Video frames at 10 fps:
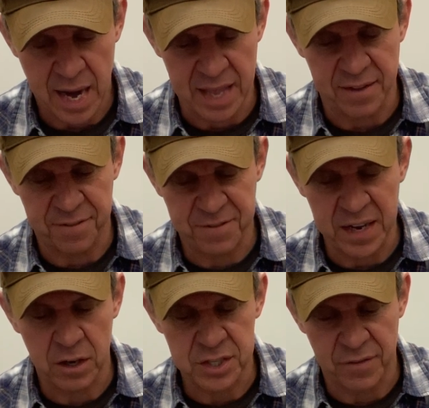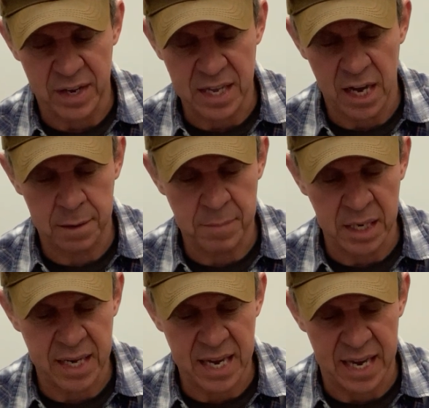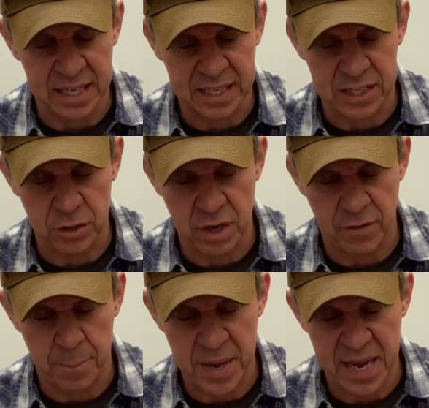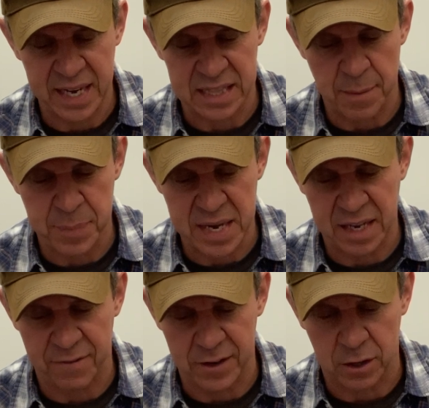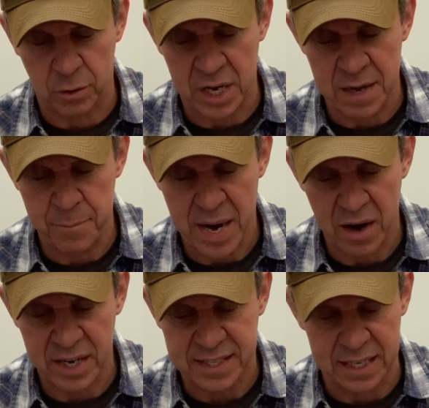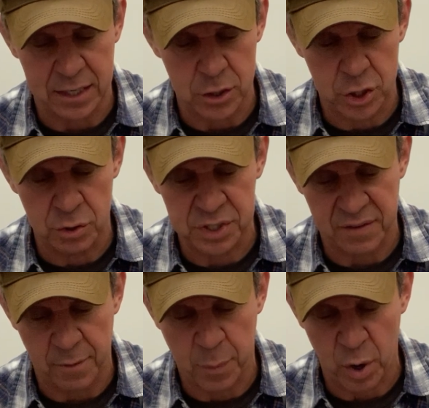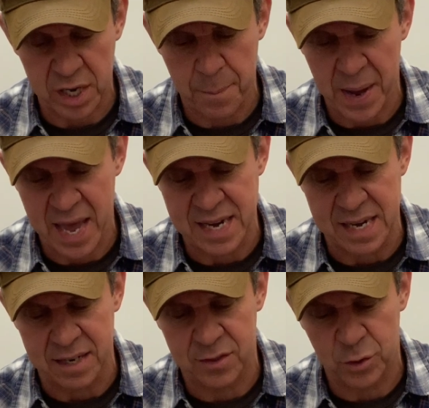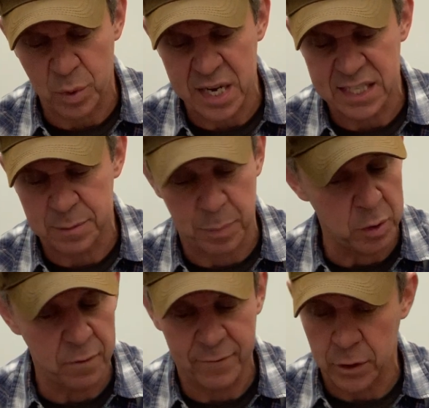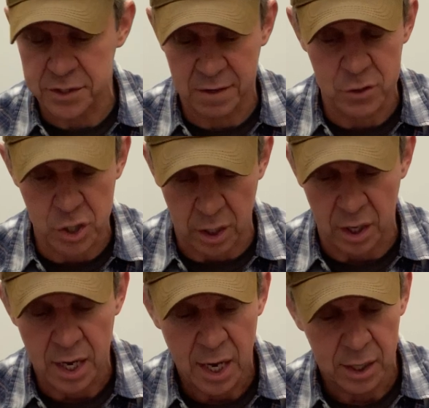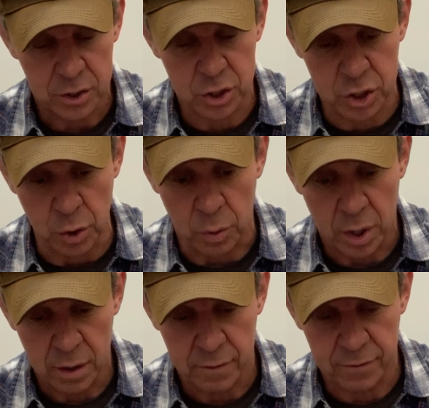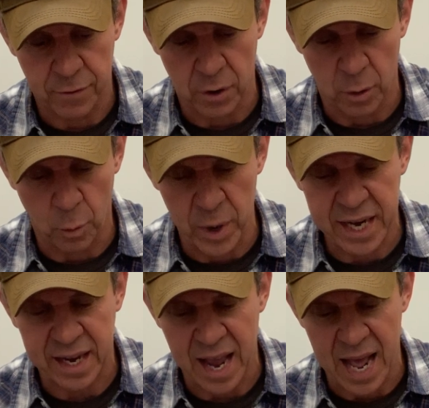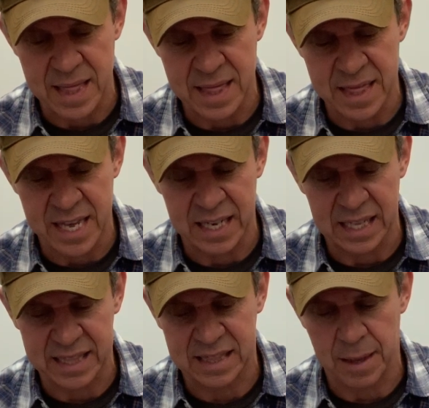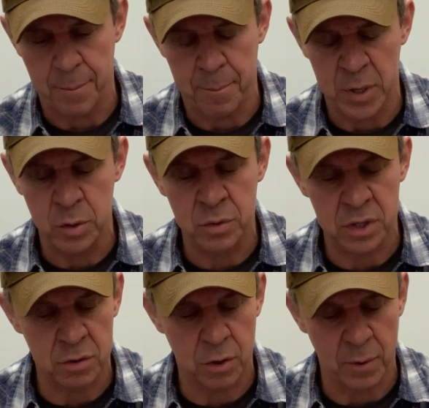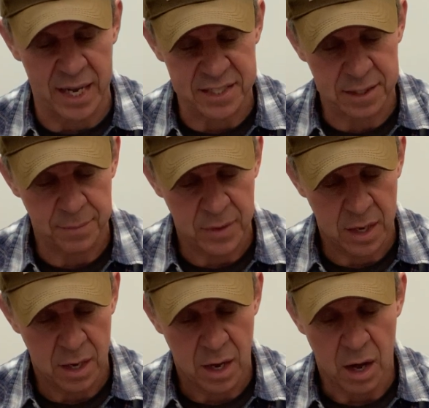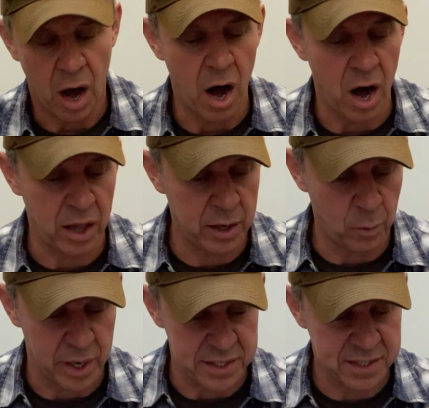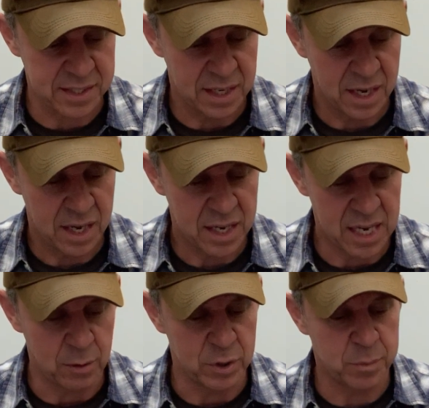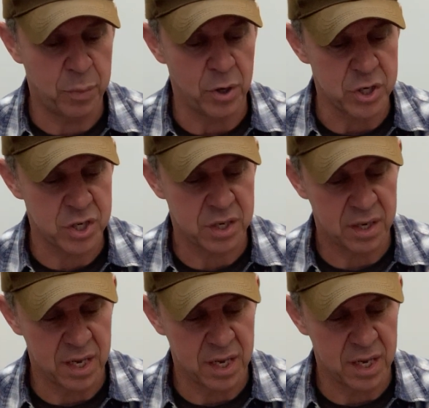and the fingers of a young monkey, and gizzard of a pig, and the beak of a green parrot, and the juice of a porcupine, and 3 spoonfuls of sugar. Stew for a week, and then let the moon do the rest. All at once he pushed